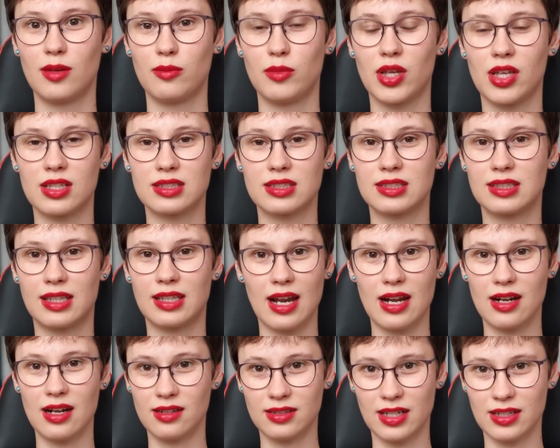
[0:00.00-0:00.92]
because
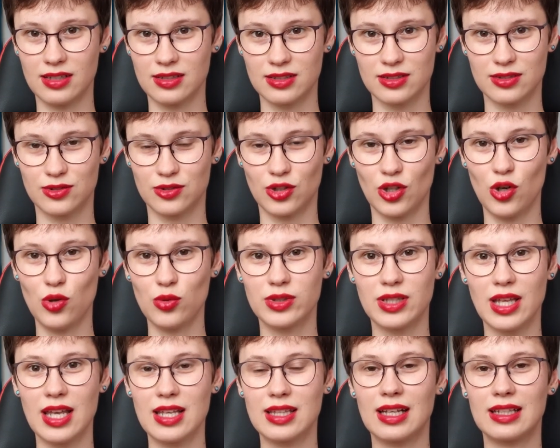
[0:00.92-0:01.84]
there there's no
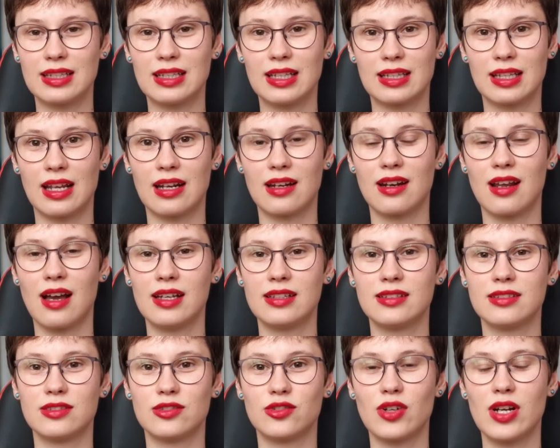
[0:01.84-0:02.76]
data that can
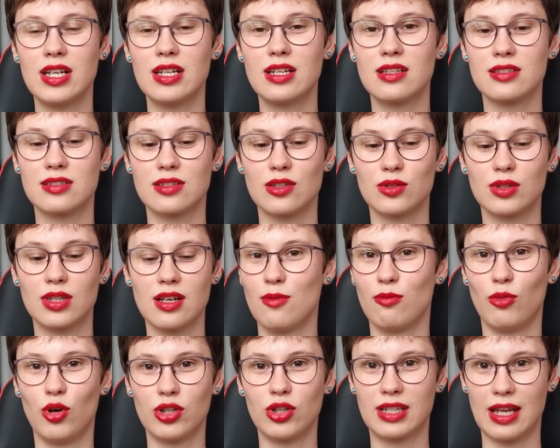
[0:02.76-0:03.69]
guide the training so the
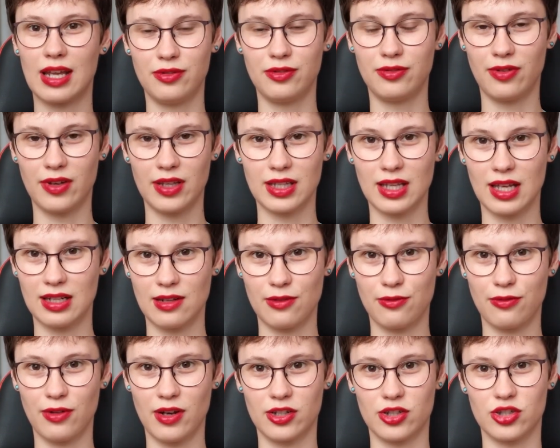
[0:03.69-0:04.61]
model can fit any
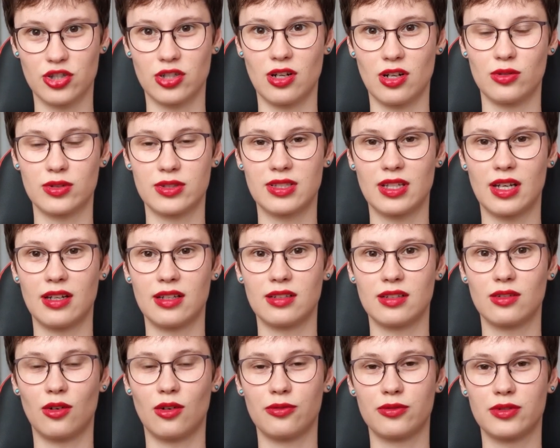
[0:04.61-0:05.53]
function
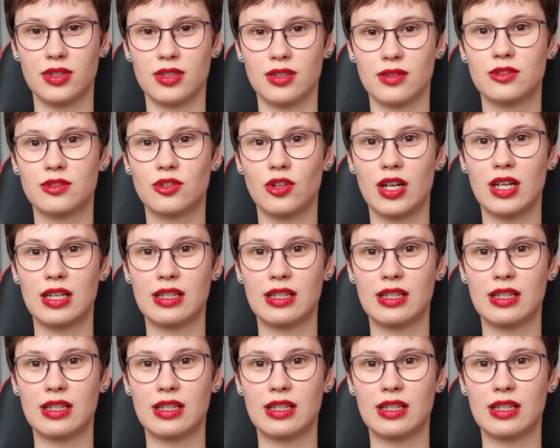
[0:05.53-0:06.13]
outside of the training